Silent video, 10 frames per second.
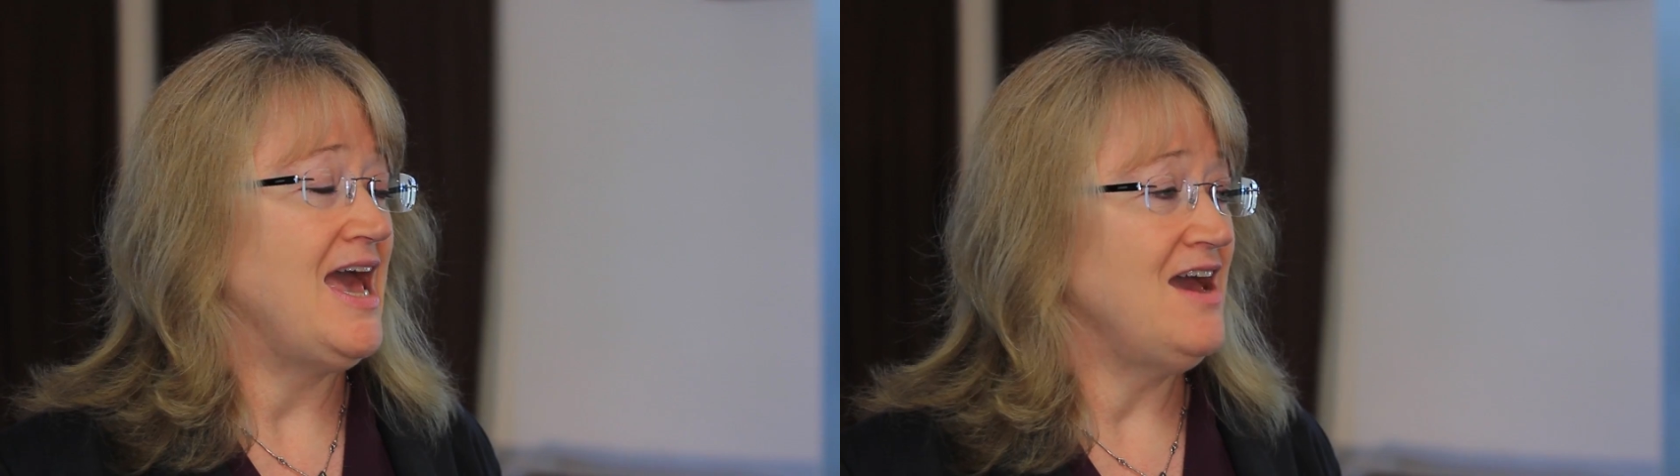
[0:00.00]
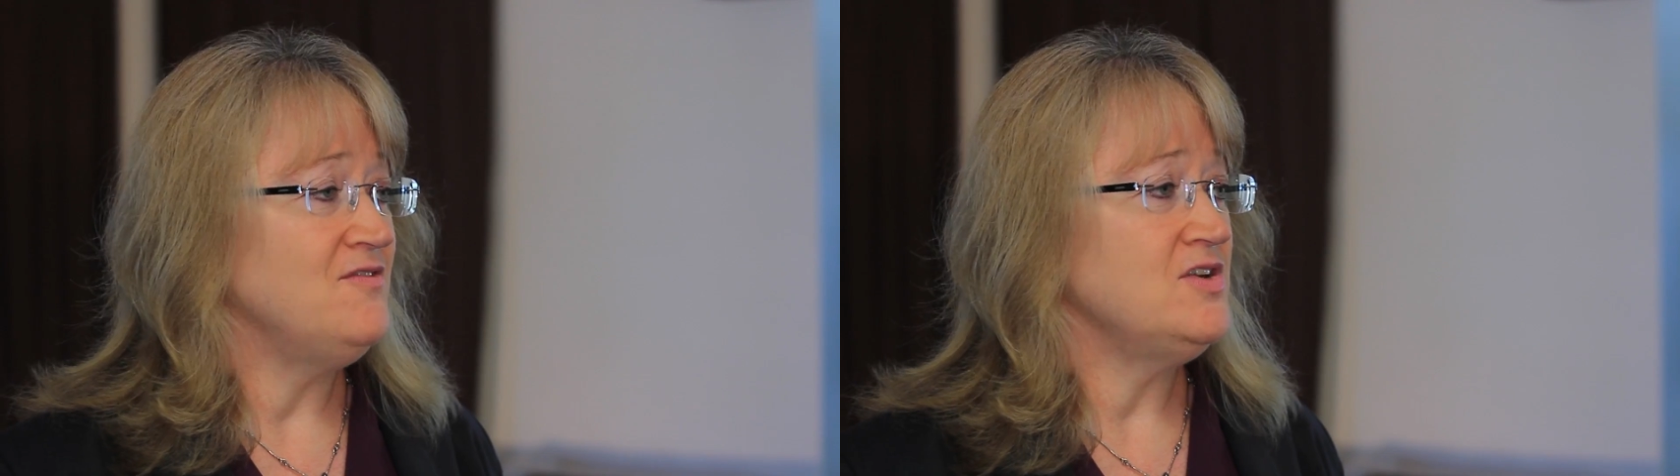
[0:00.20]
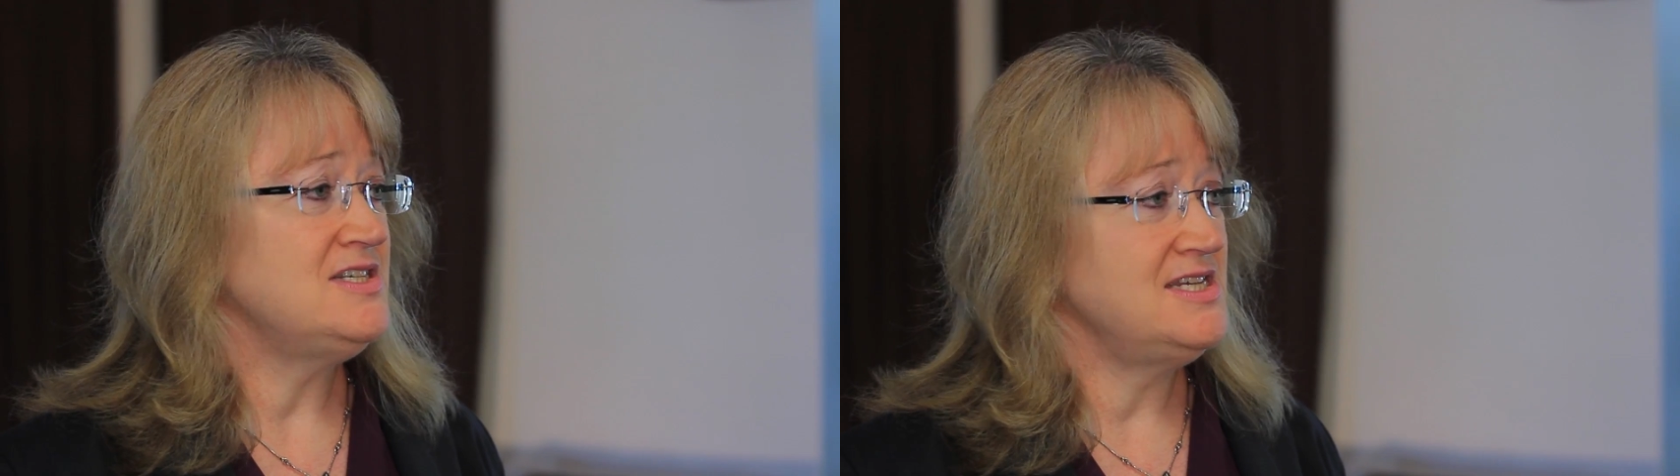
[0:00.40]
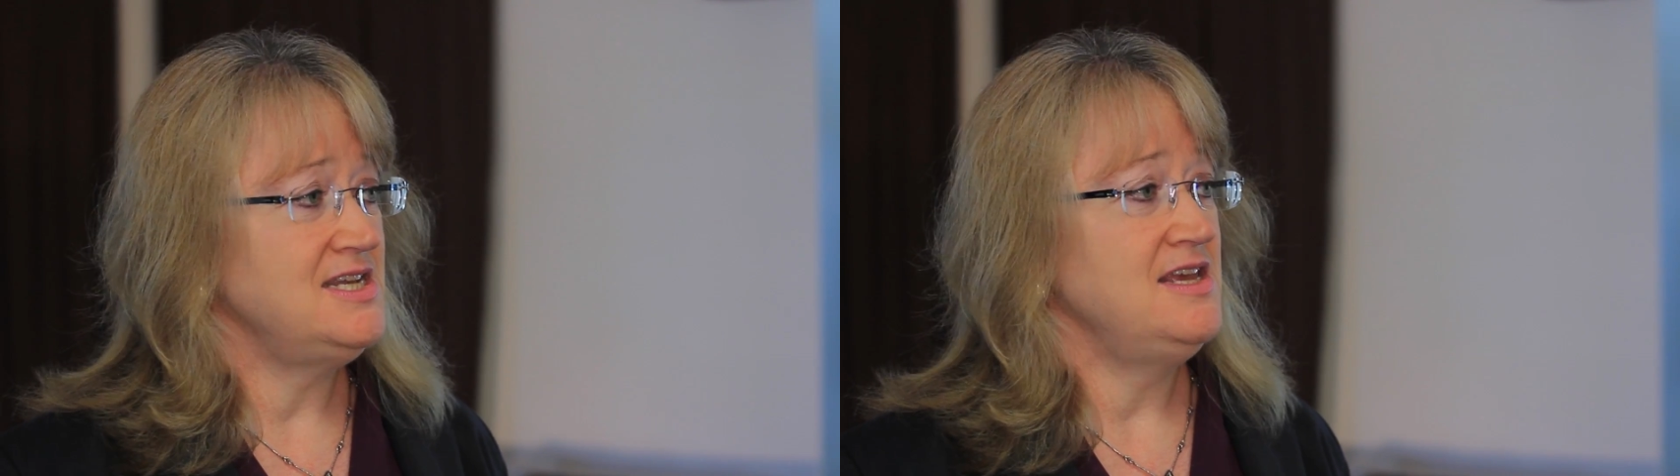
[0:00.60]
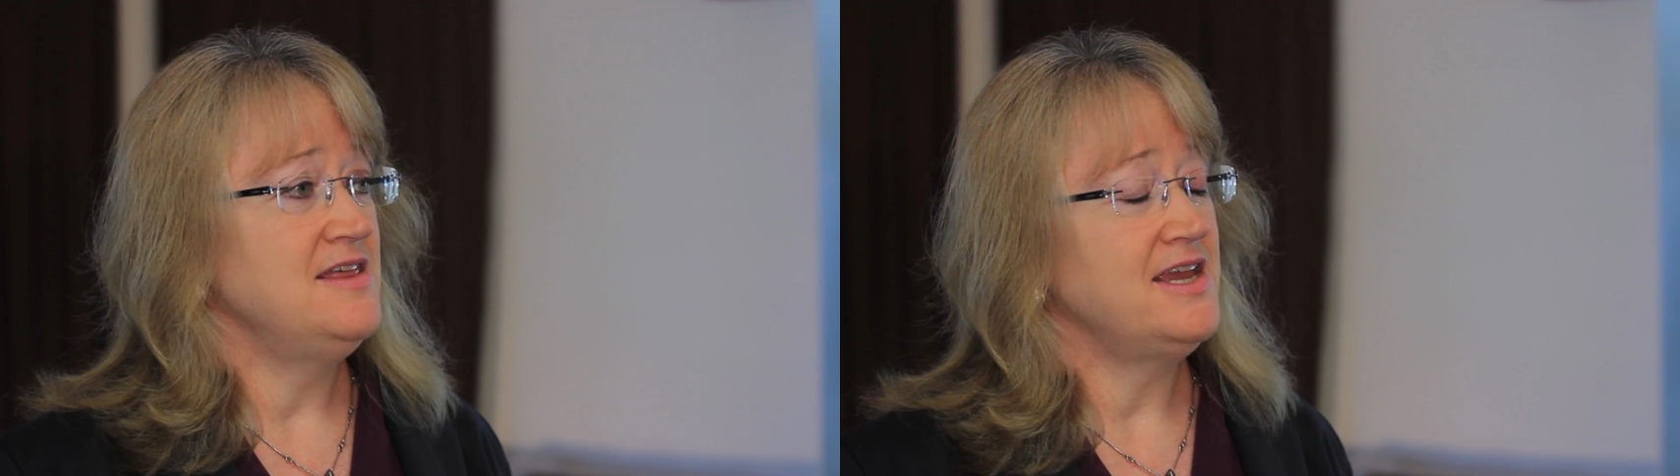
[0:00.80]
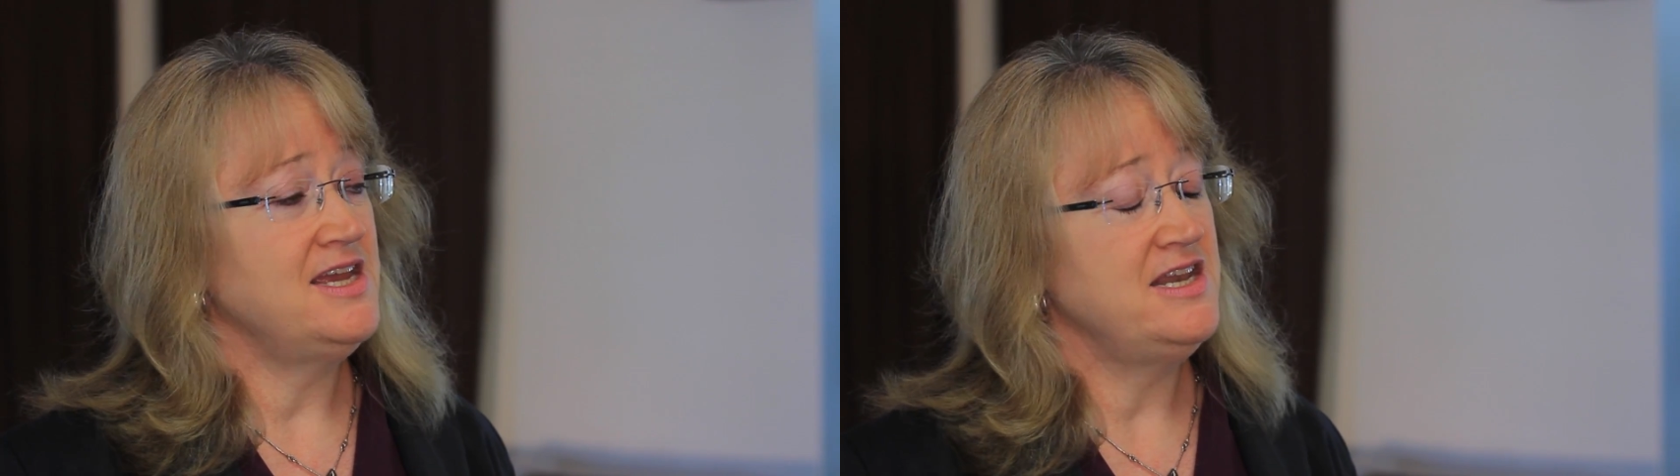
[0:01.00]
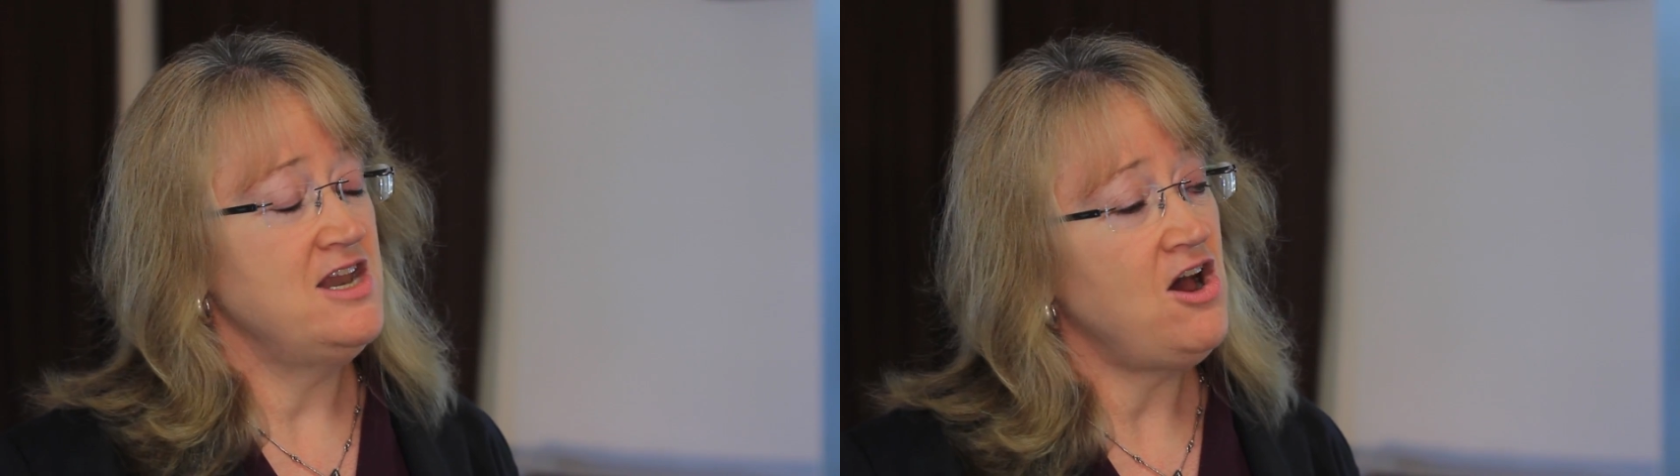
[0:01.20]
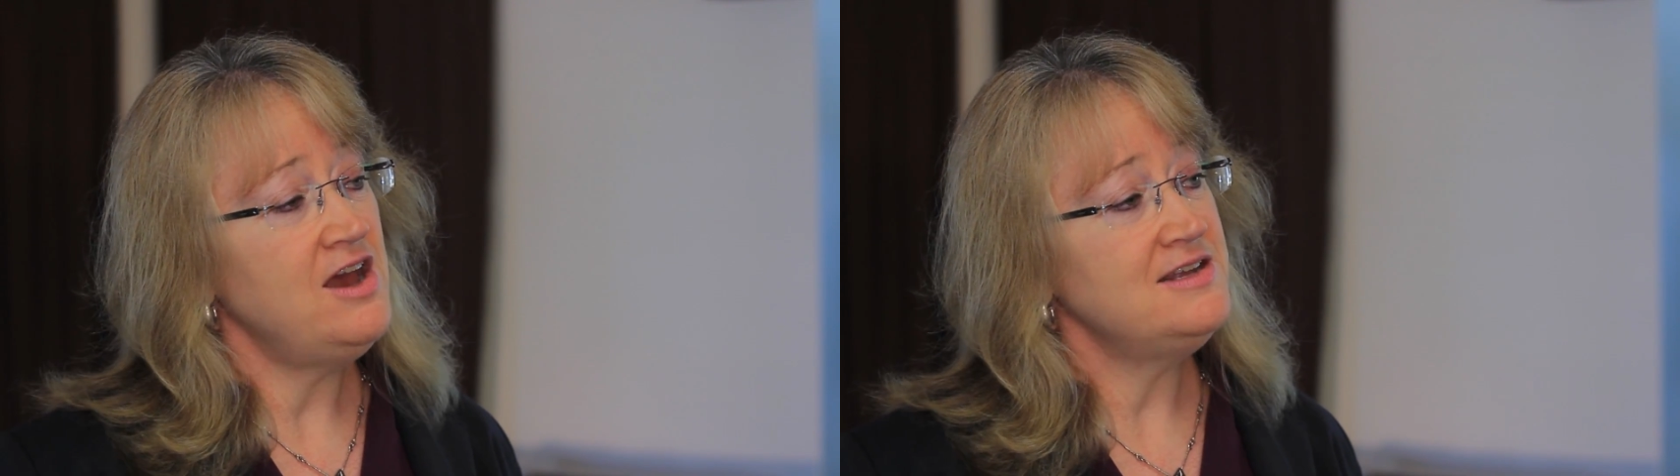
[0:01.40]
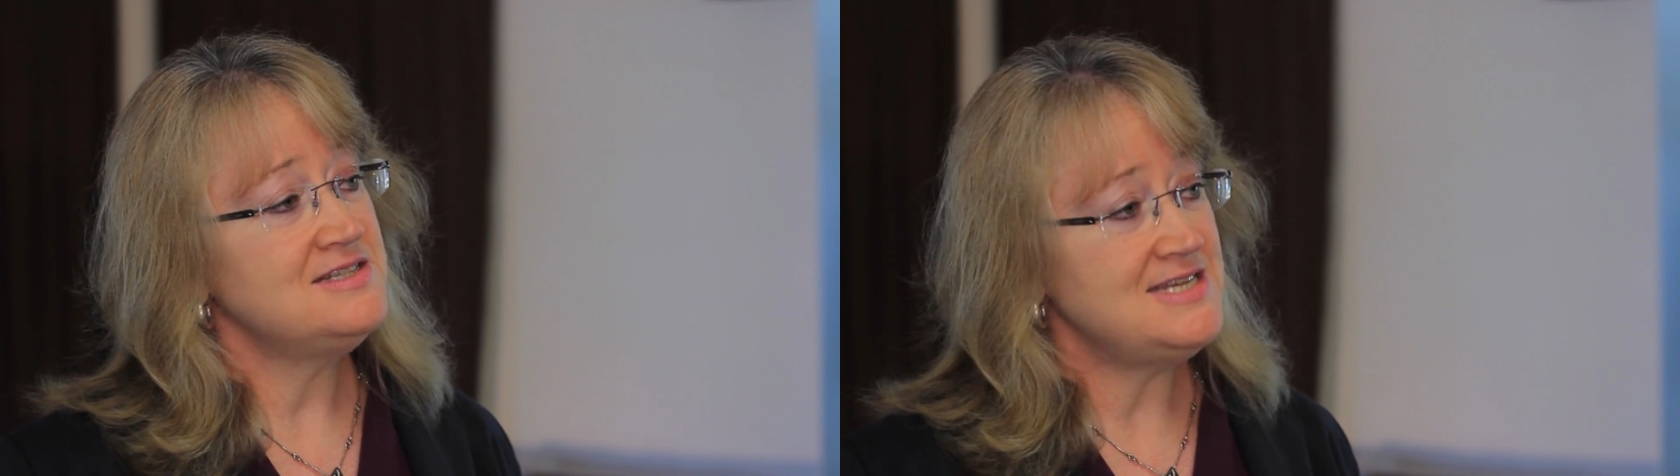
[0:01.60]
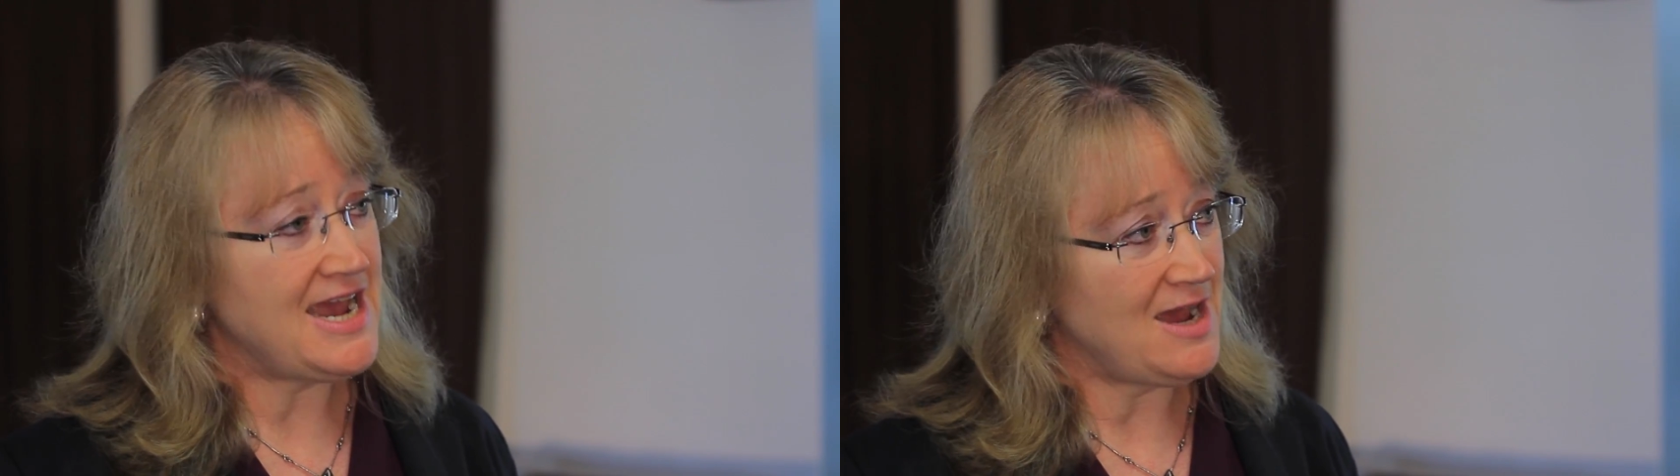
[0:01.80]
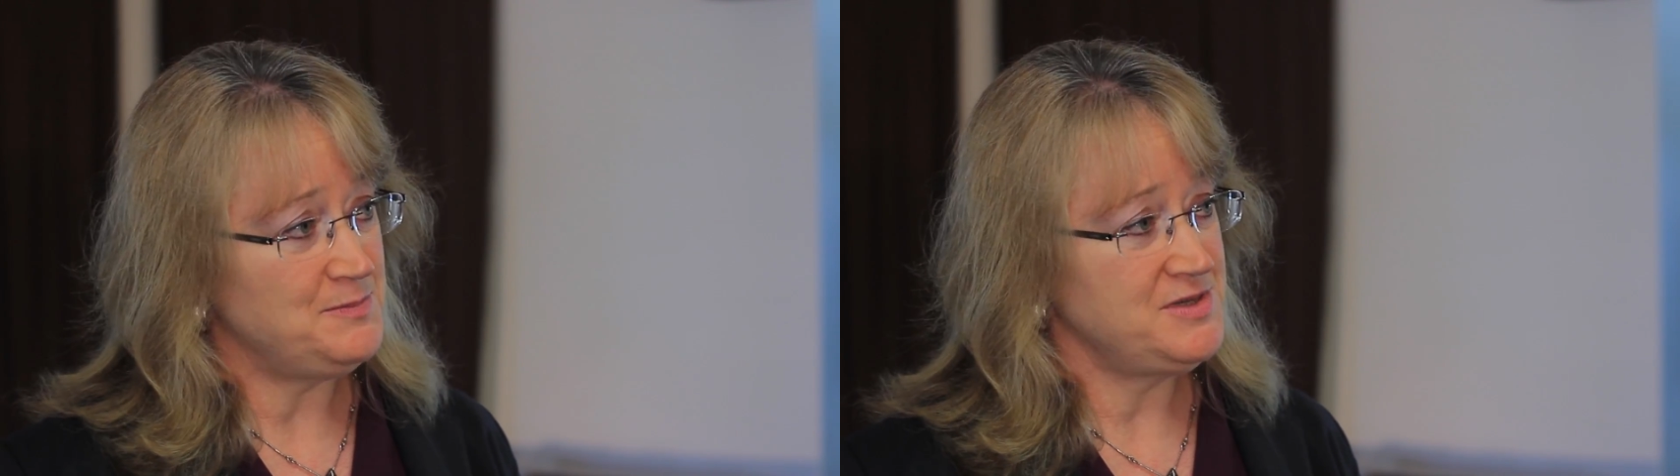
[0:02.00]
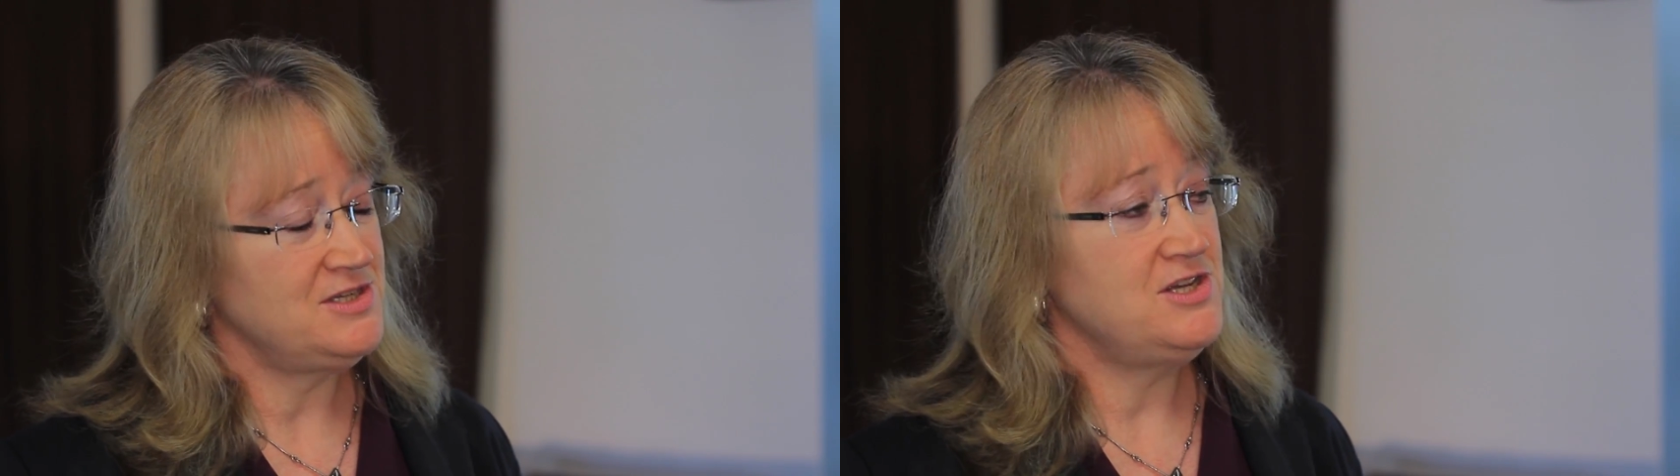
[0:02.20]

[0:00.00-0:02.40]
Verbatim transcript: Every city that cannot adapt